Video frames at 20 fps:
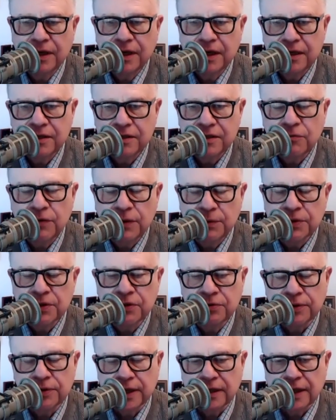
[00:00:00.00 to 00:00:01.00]
And so we were
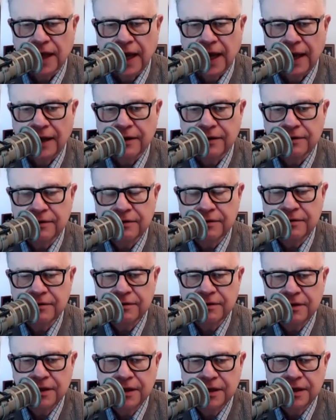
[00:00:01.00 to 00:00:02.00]
doing that
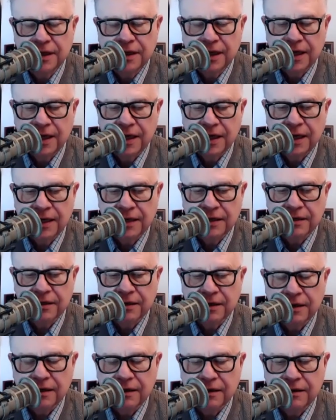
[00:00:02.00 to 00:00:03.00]
and
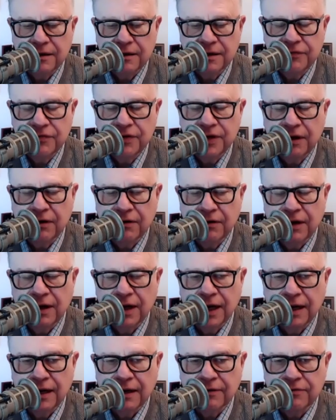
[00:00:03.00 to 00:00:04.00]
living our
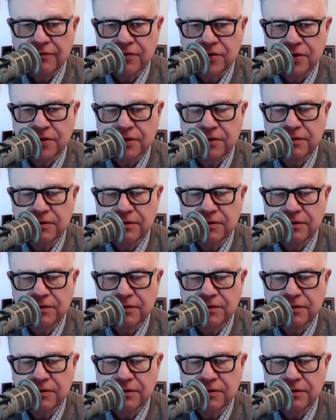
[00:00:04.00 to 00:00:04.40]
lives.